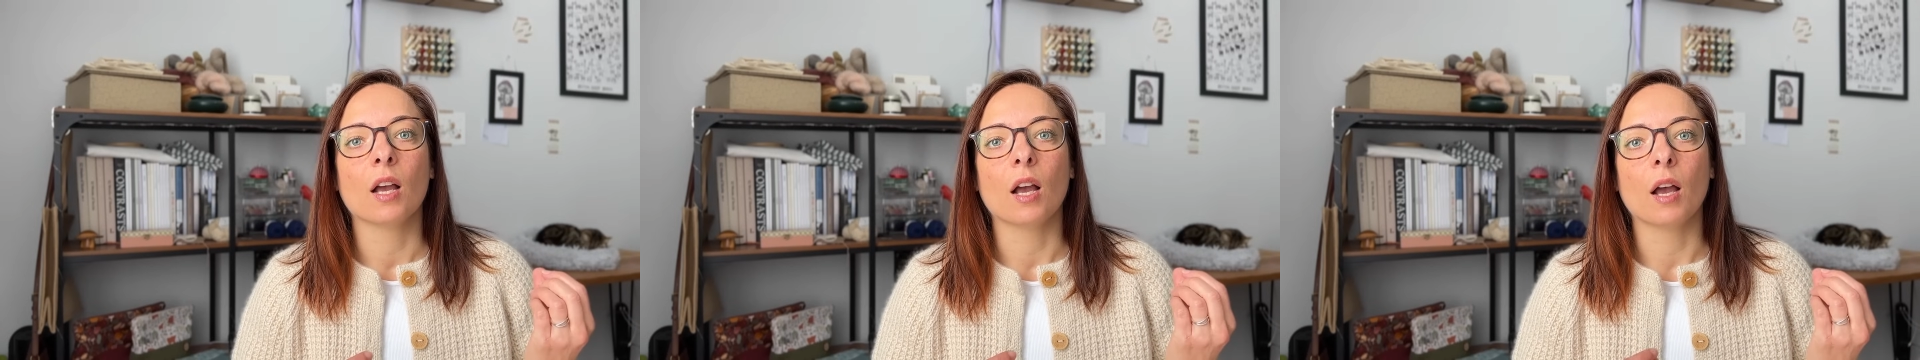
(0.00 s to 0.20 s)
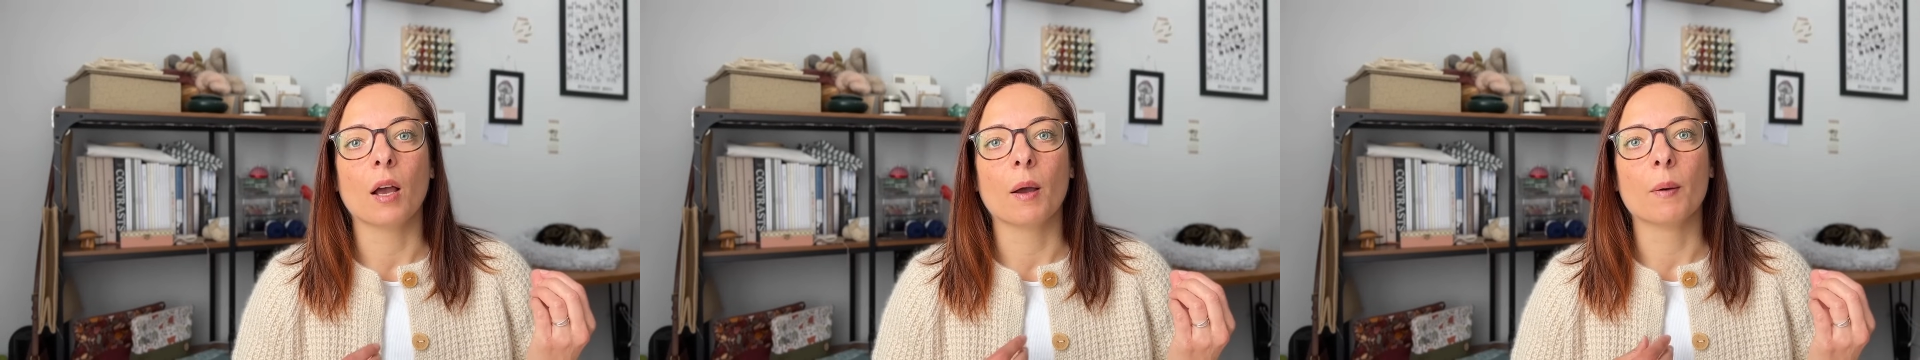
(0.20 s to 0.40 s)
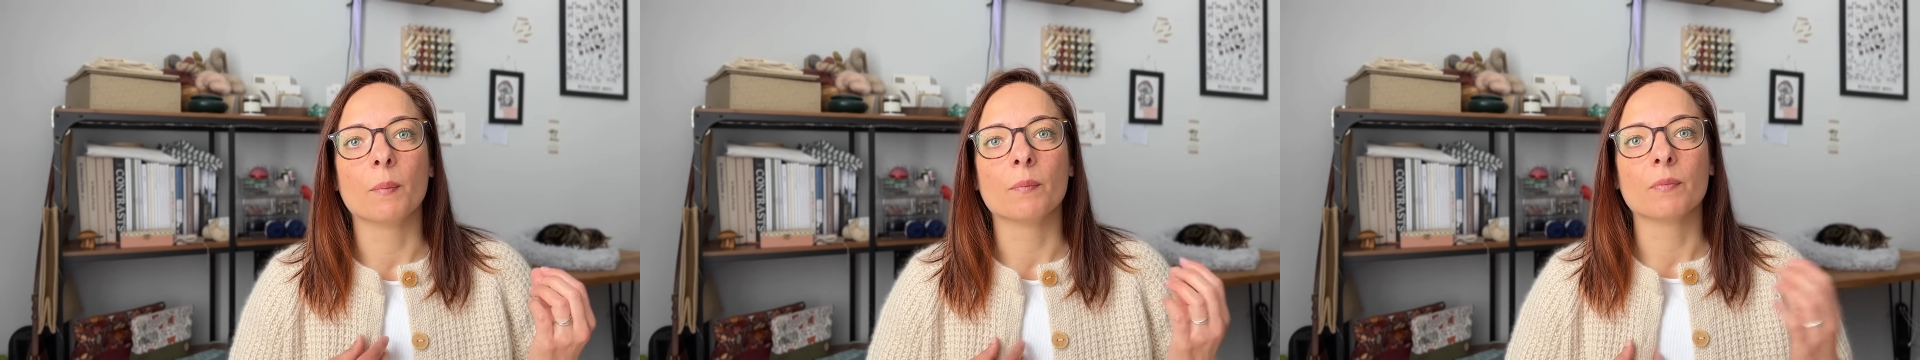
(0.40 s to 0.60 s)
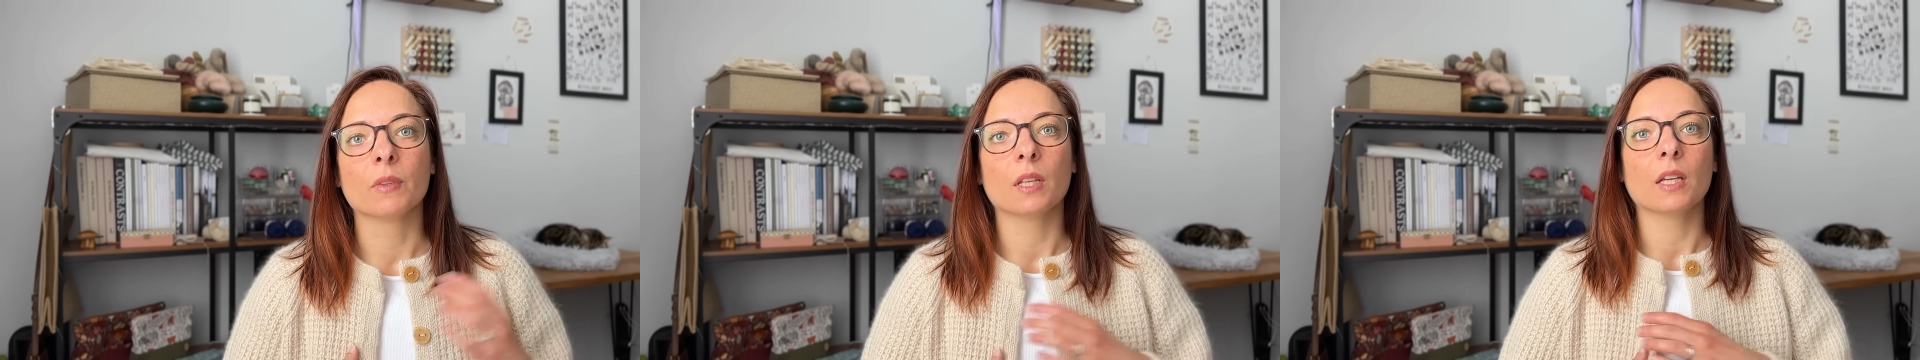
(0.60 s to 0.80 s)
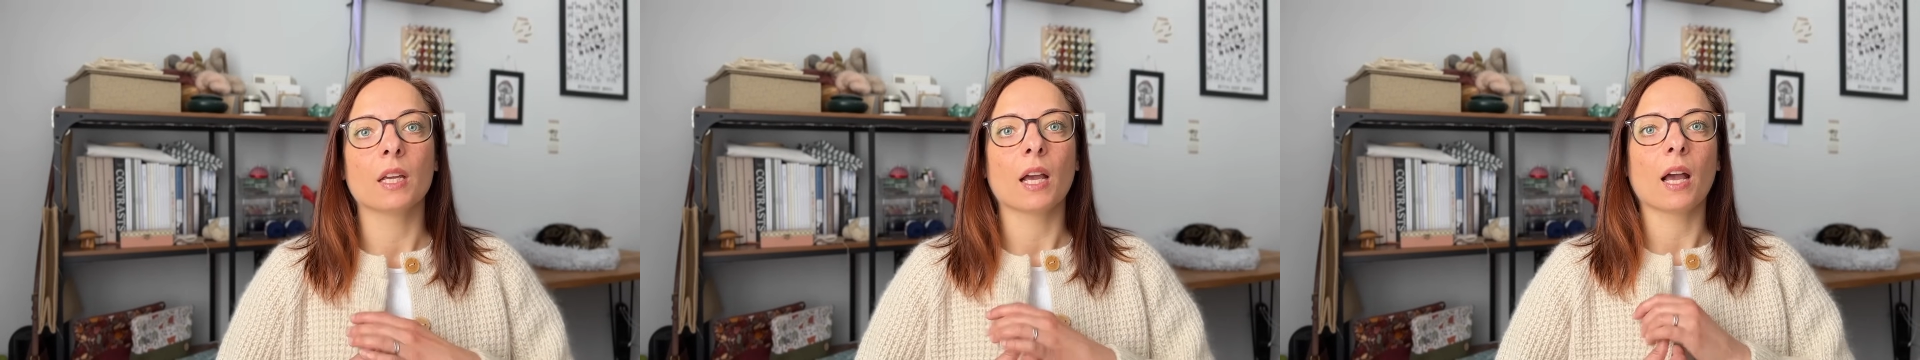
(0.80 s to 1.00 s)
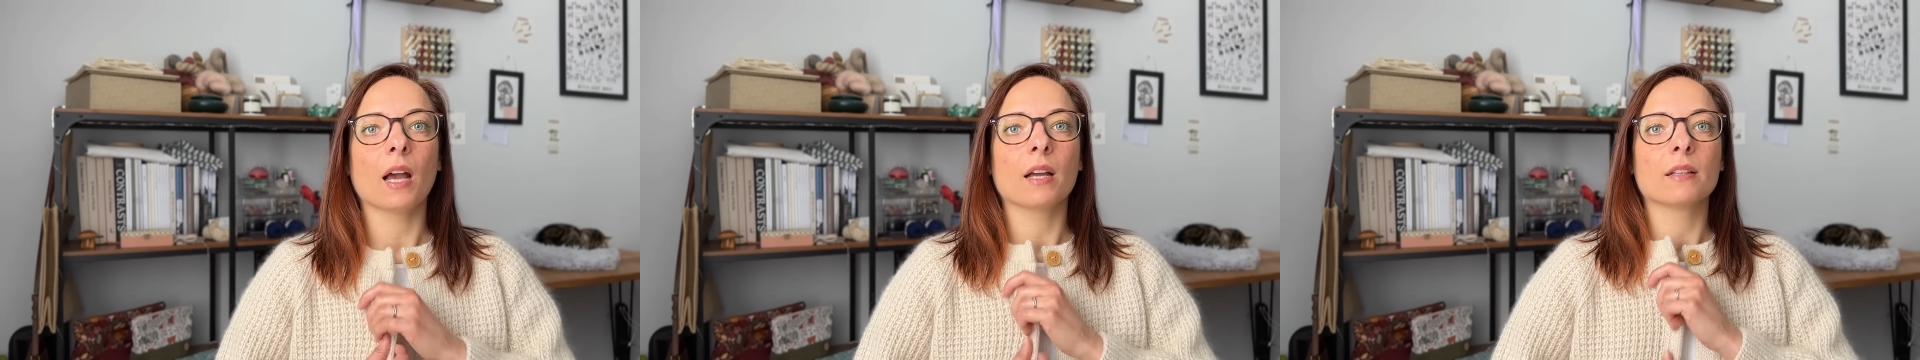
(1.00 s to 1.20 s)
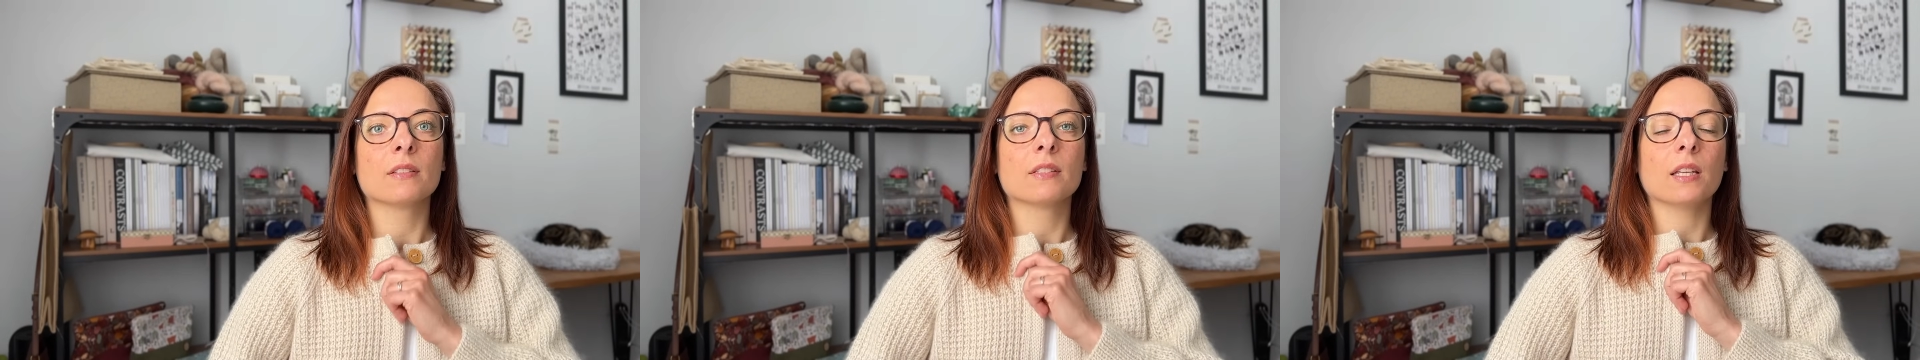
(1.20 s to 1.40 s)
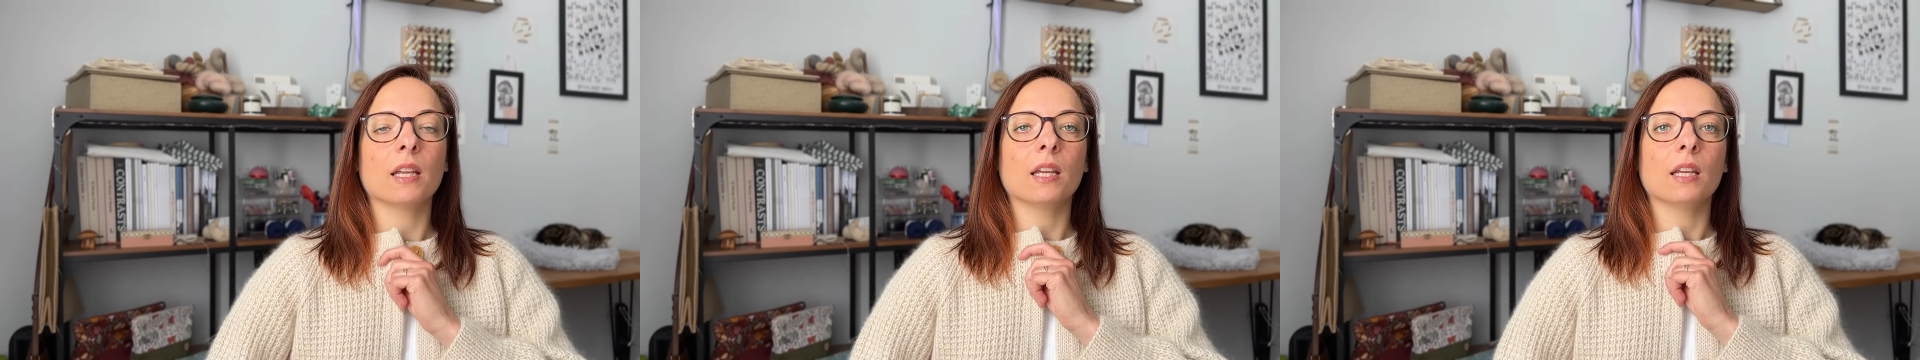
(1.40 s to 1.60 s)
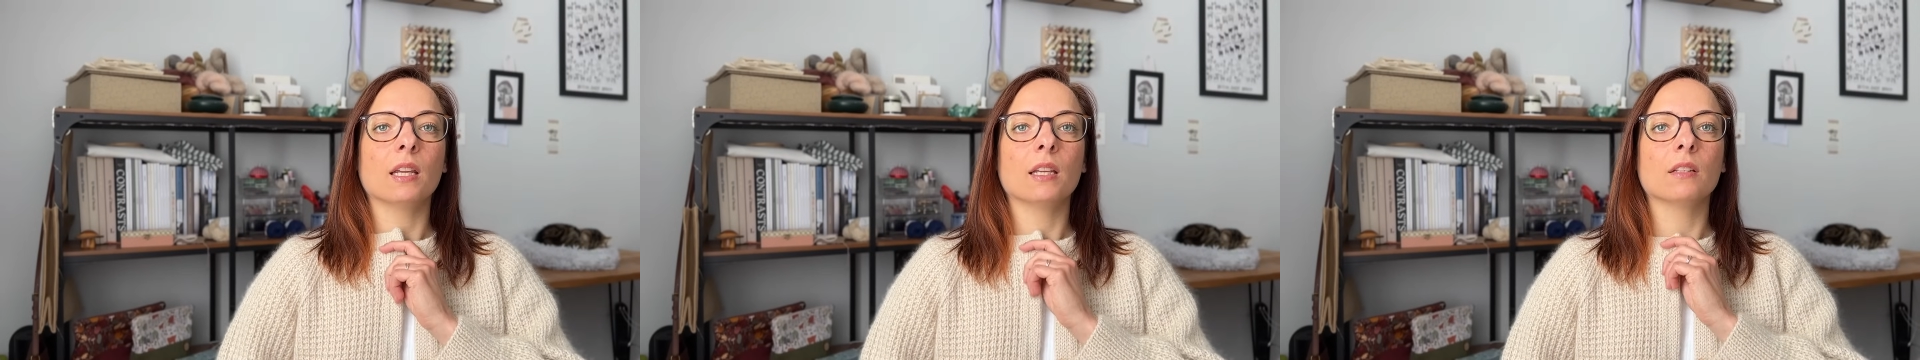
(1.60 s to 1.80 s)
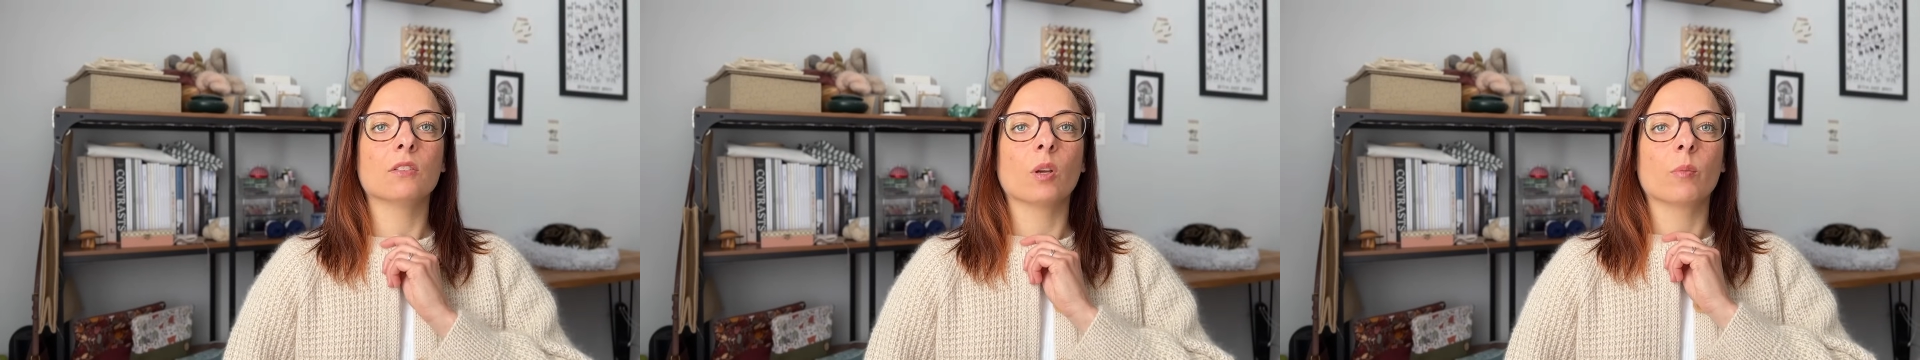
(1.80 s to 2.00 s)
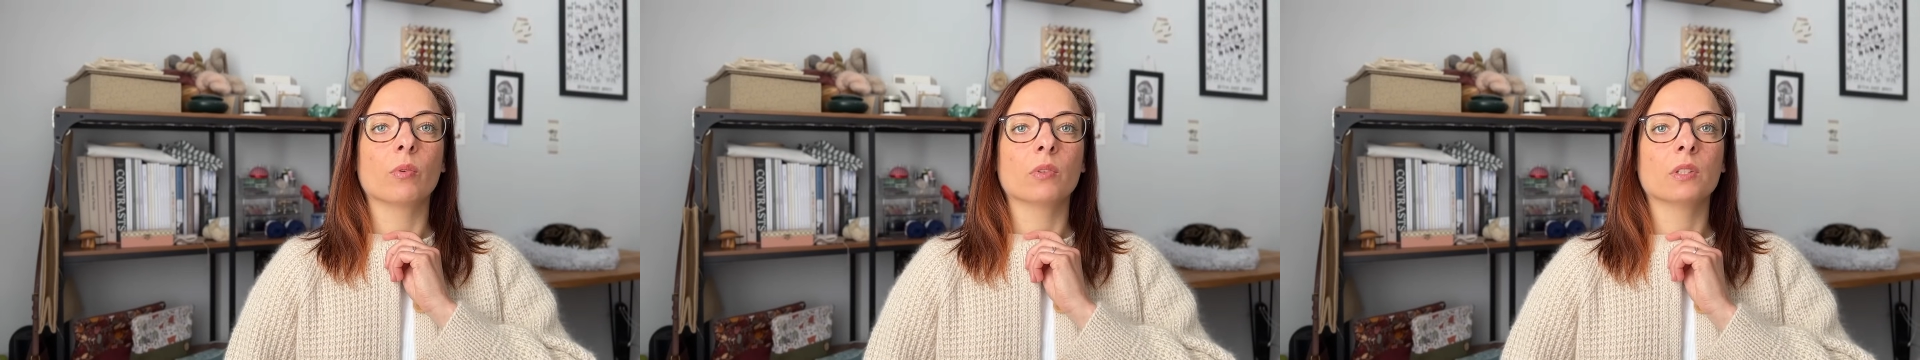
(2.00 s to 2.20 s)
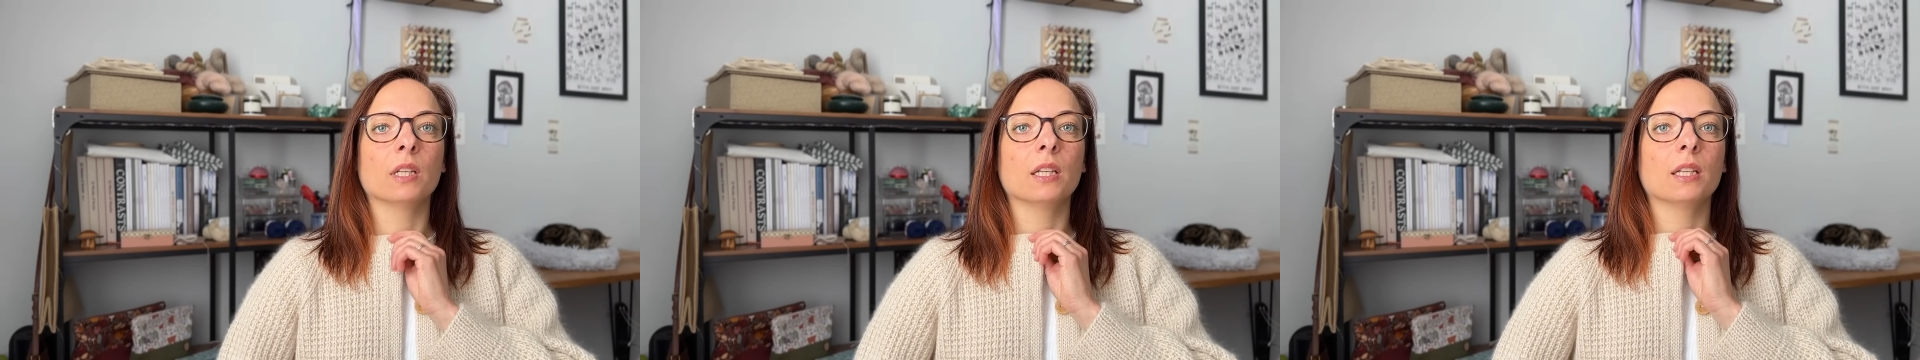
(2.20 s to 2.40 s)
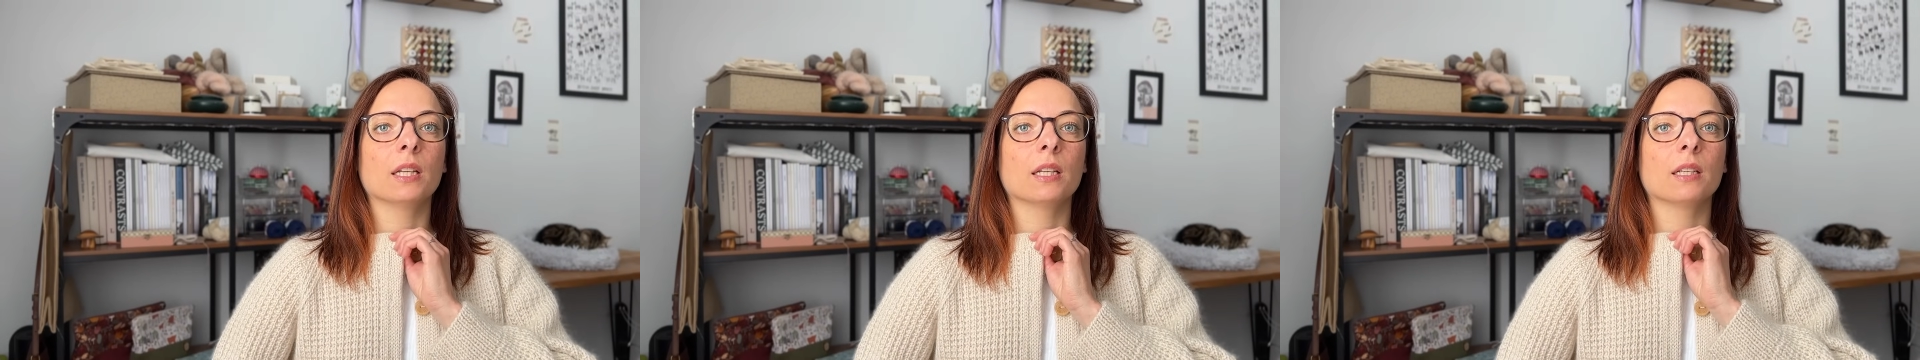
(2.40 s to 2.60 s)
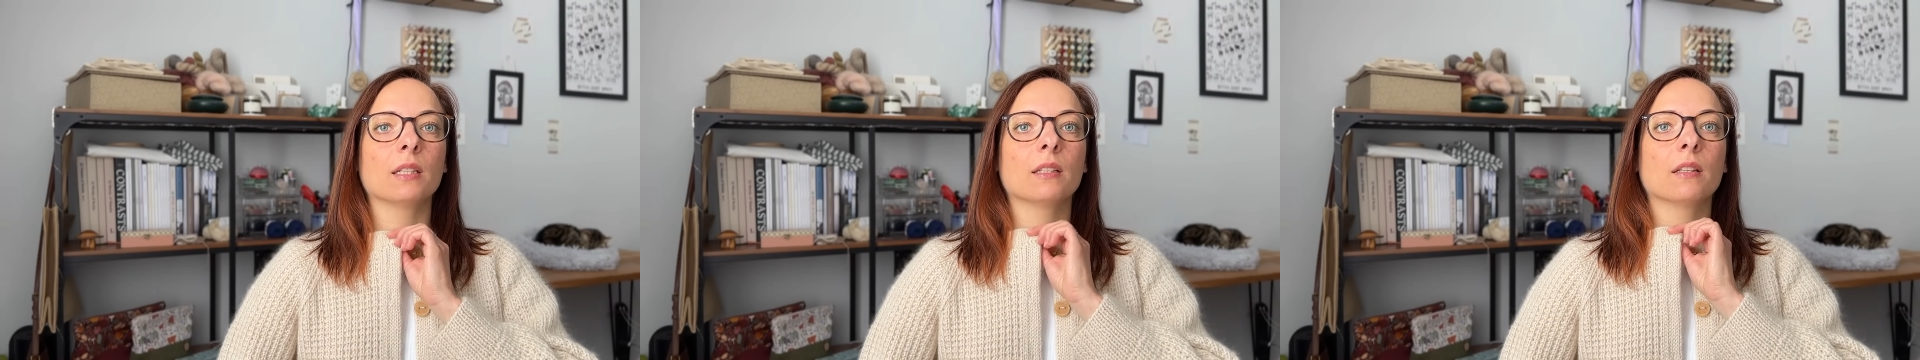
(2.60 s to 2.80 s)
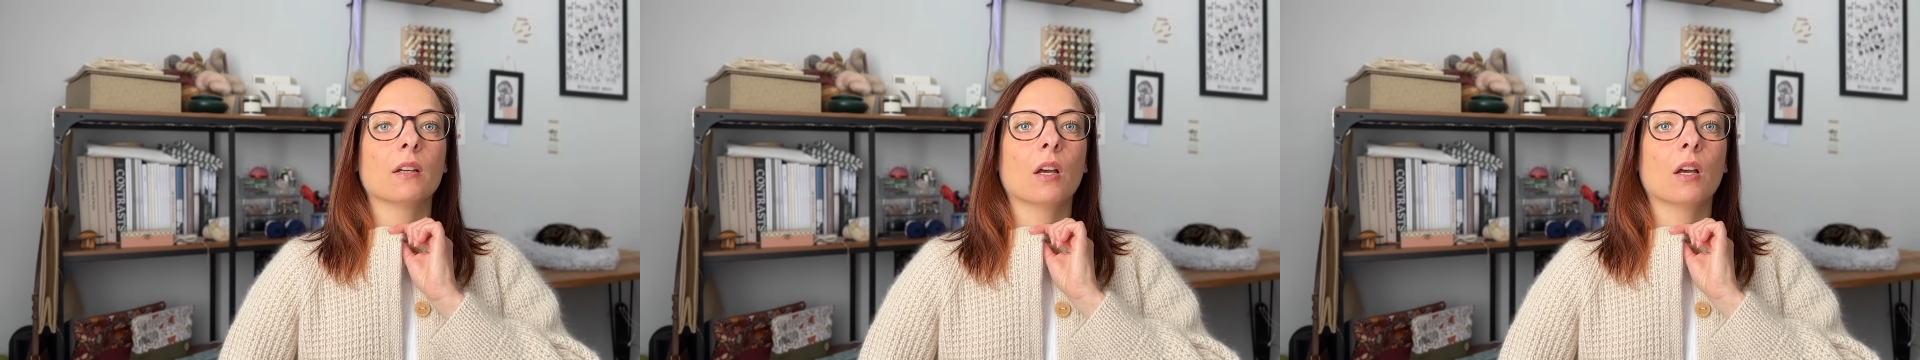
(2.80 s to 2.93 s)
It has a double knitted